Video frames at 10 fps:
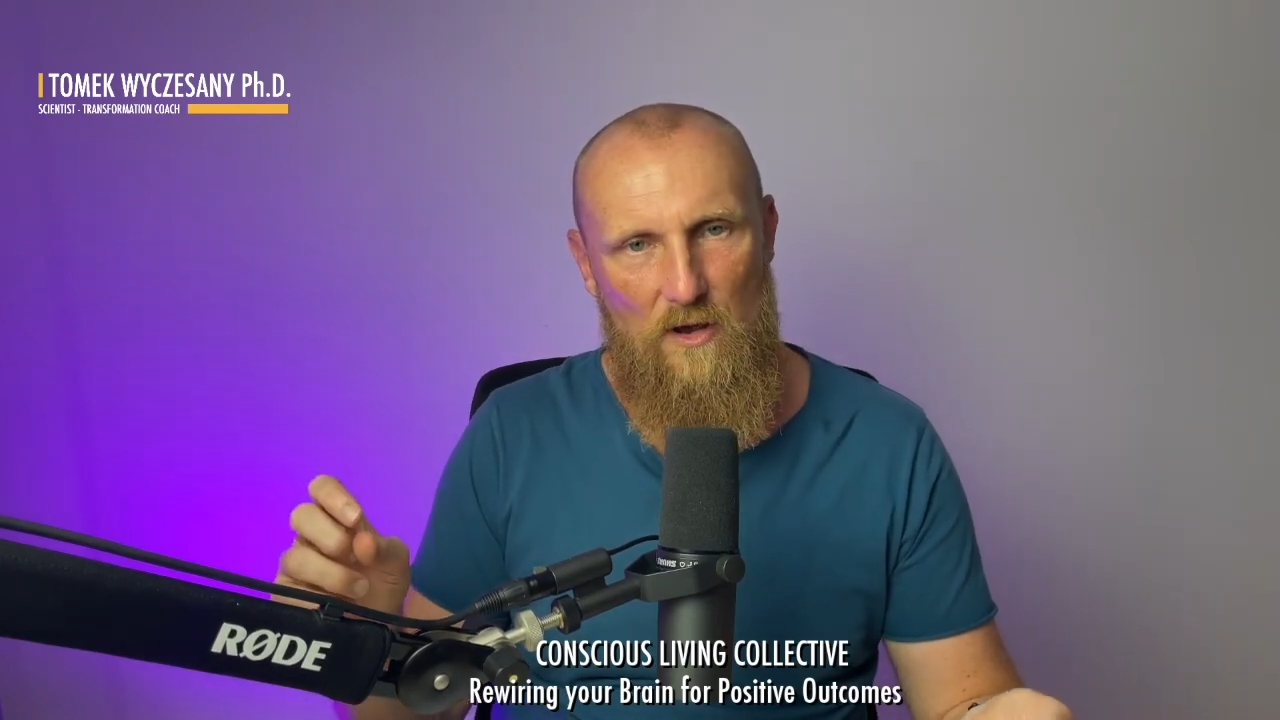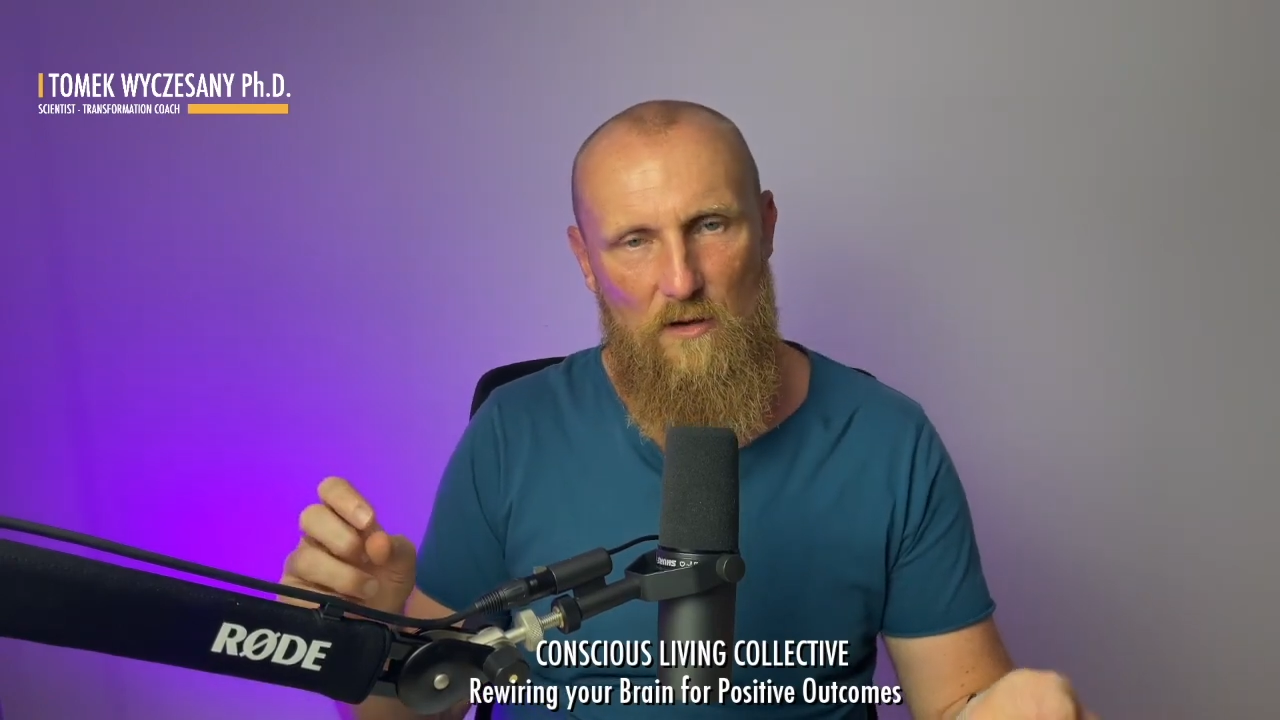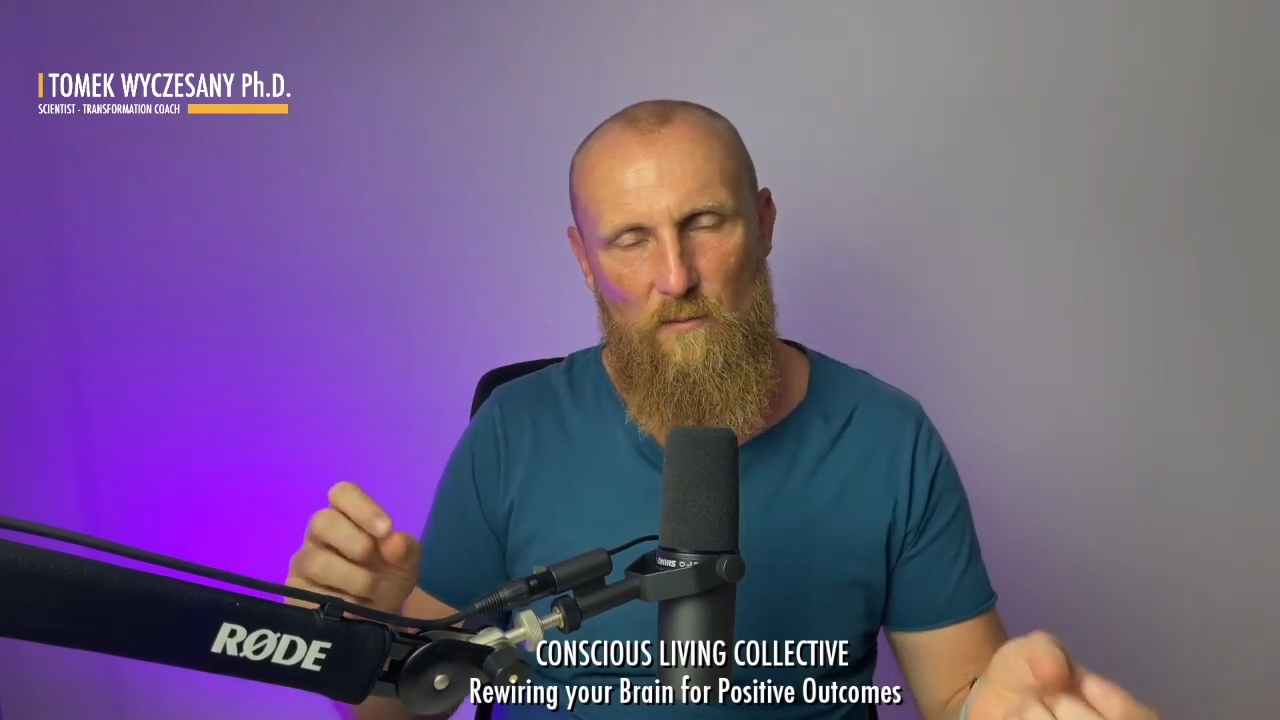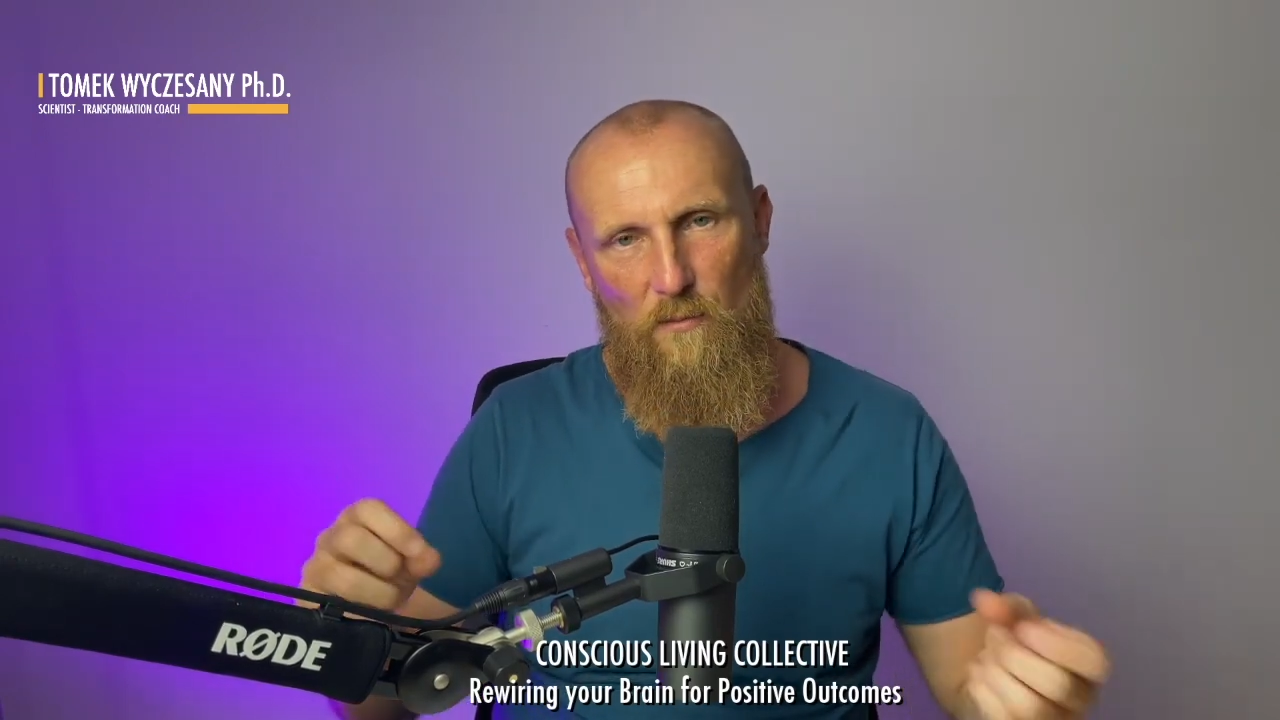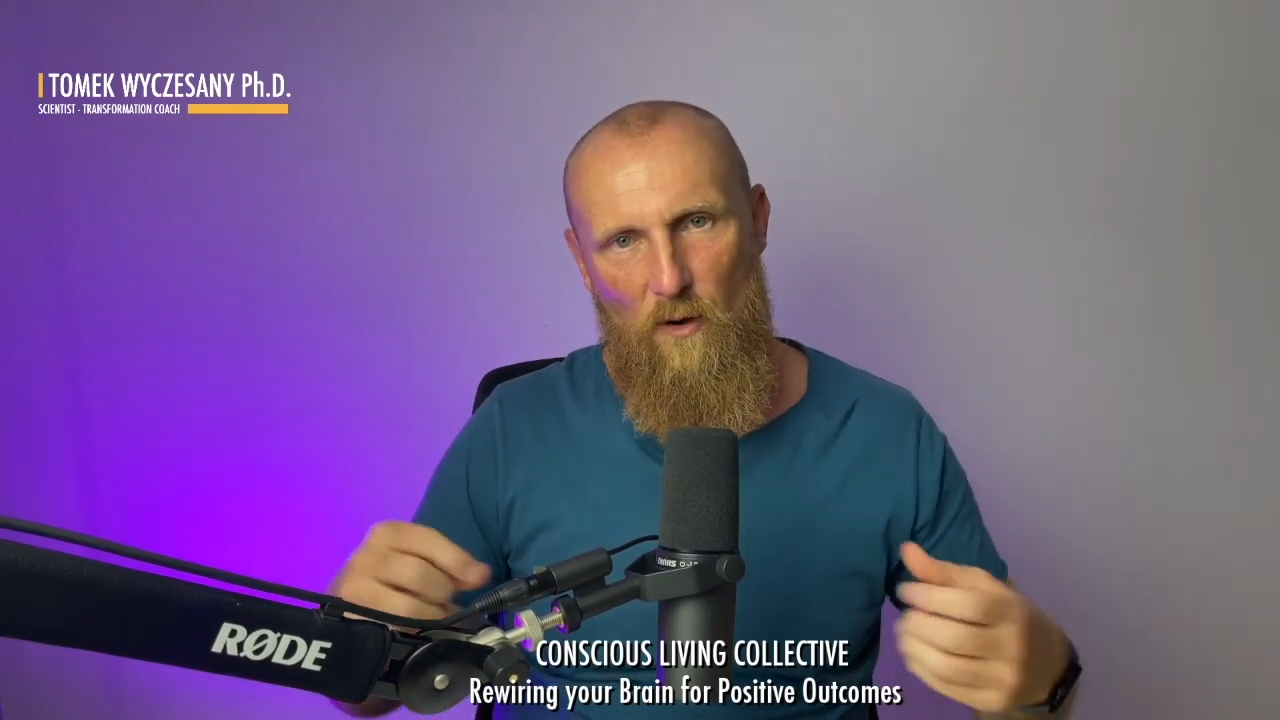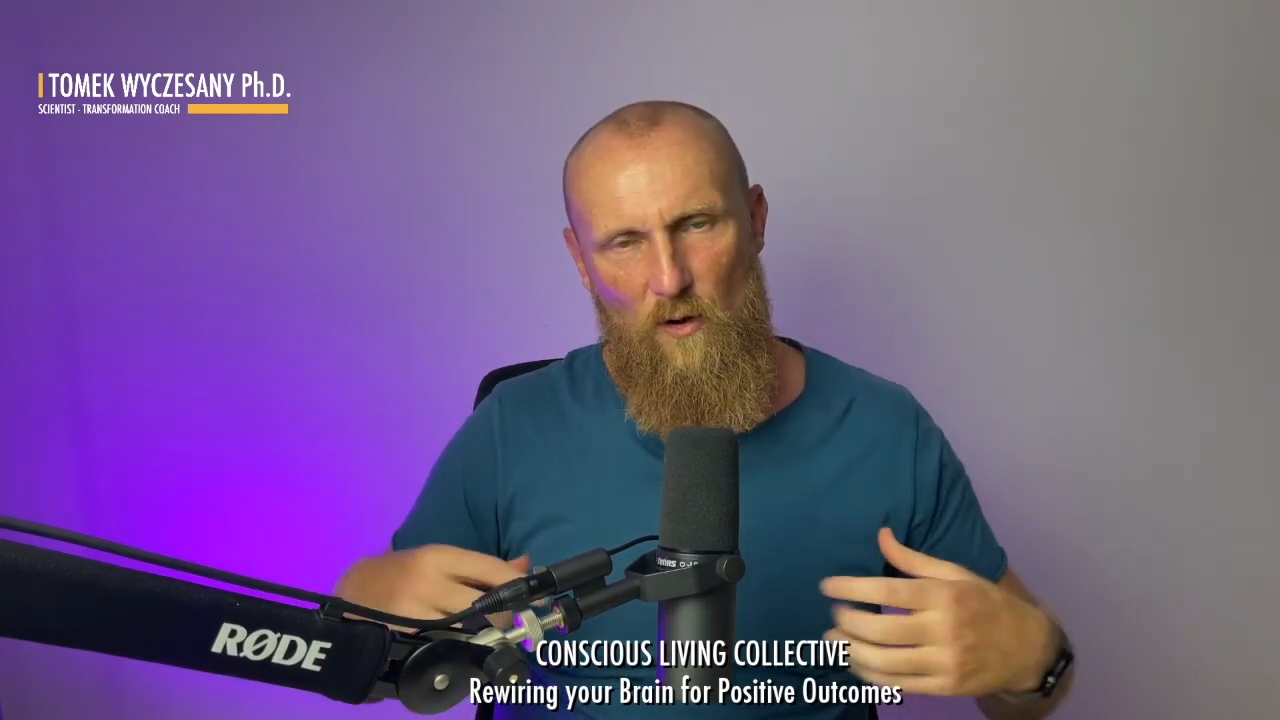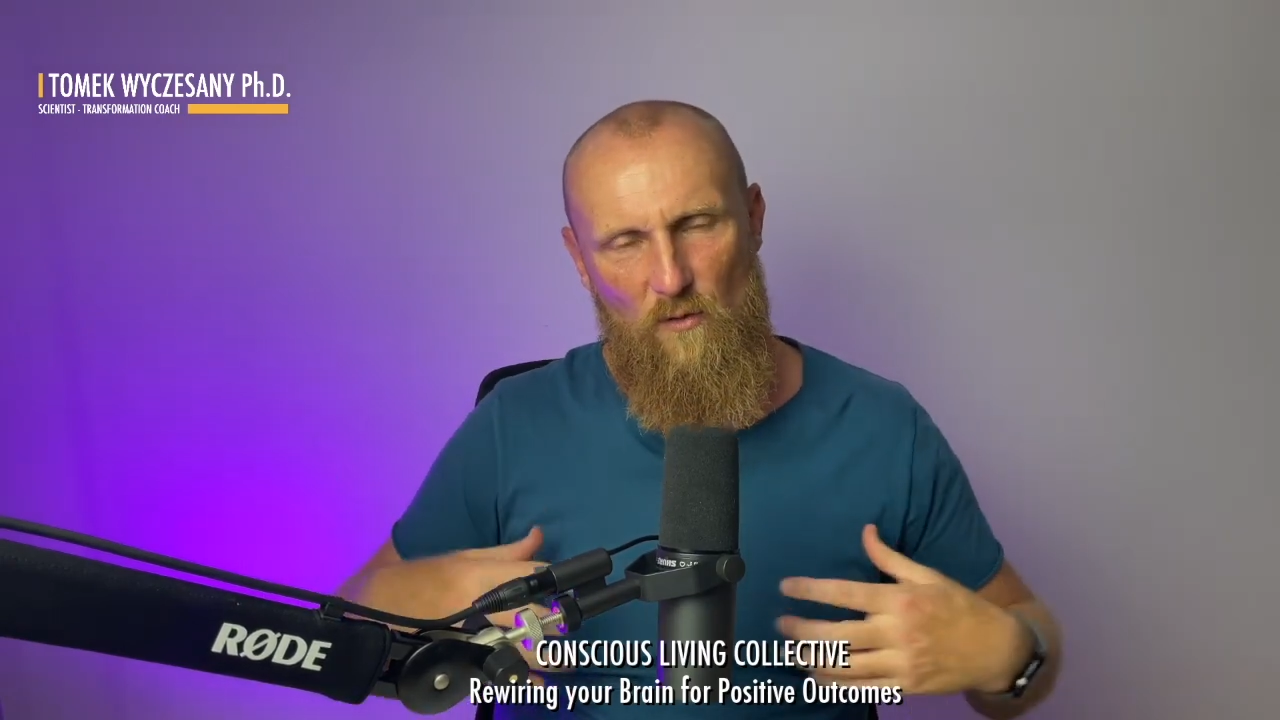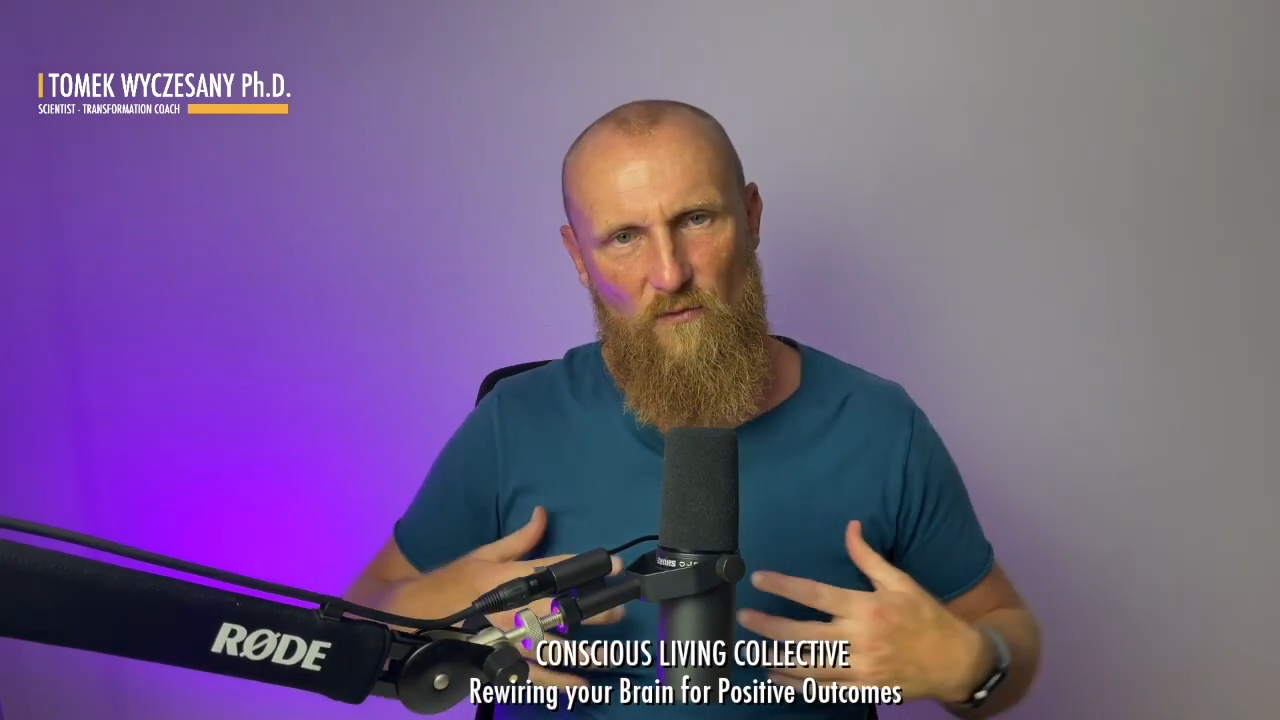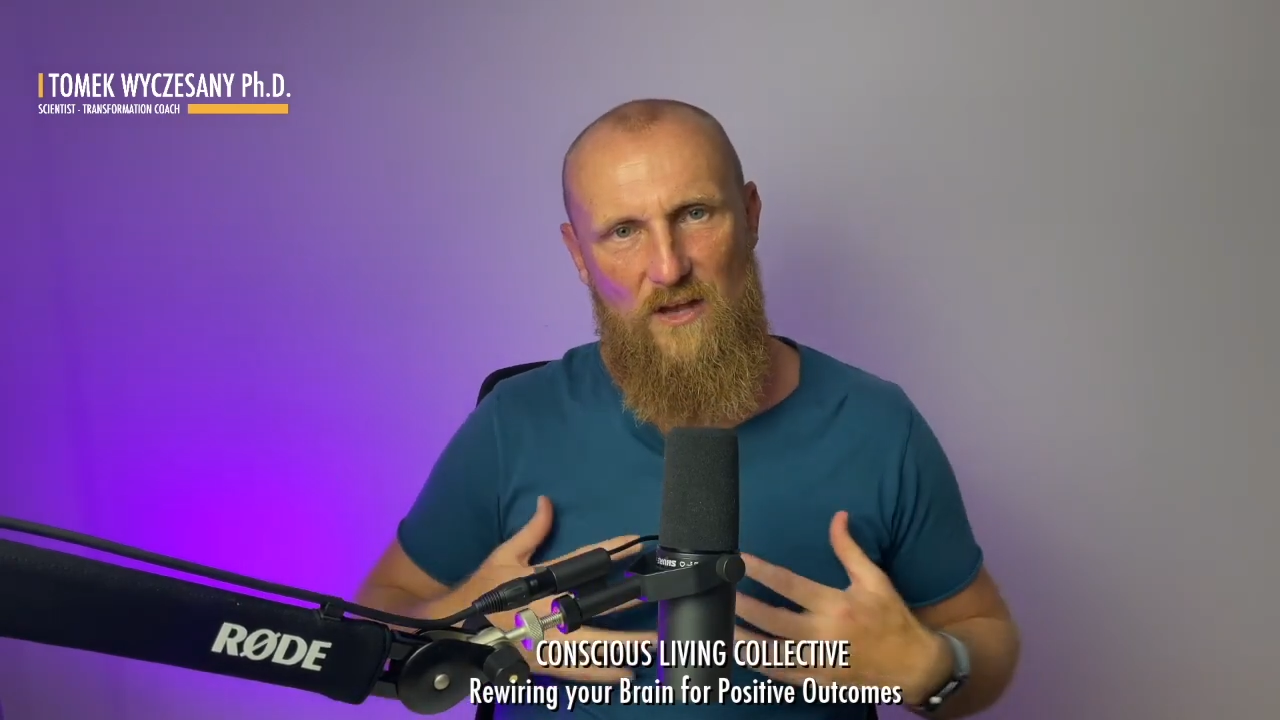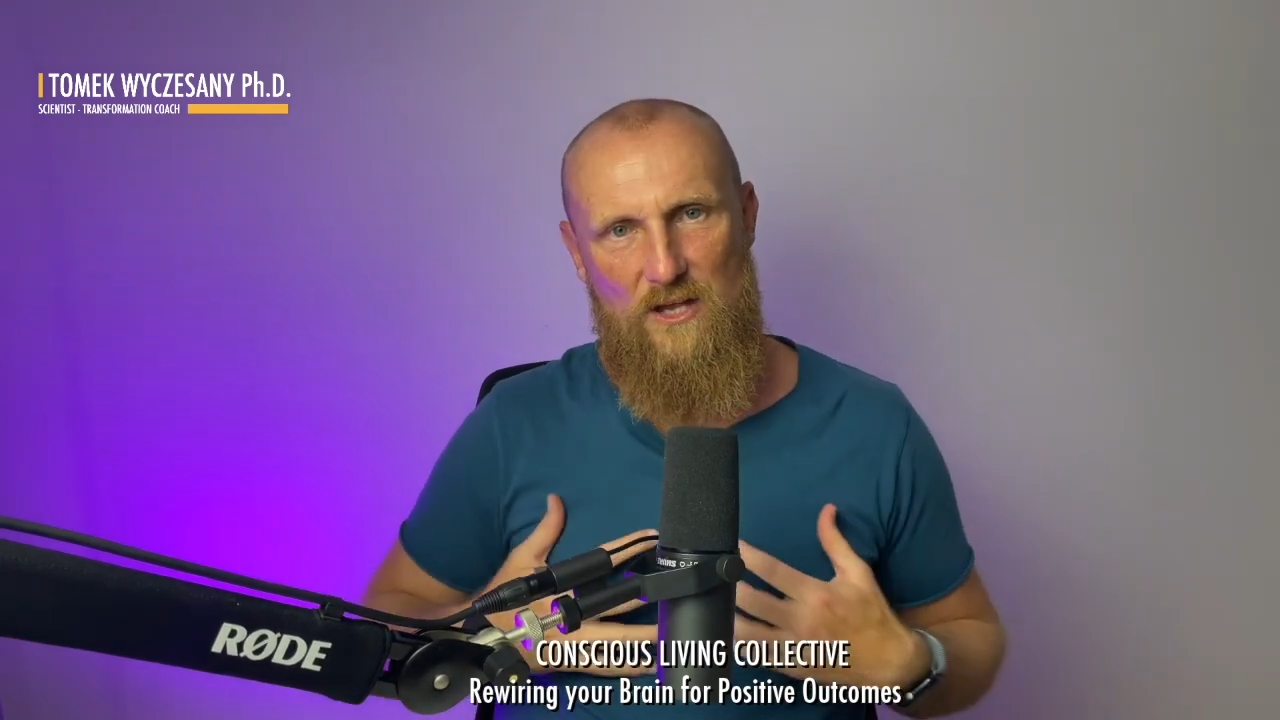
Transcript: both the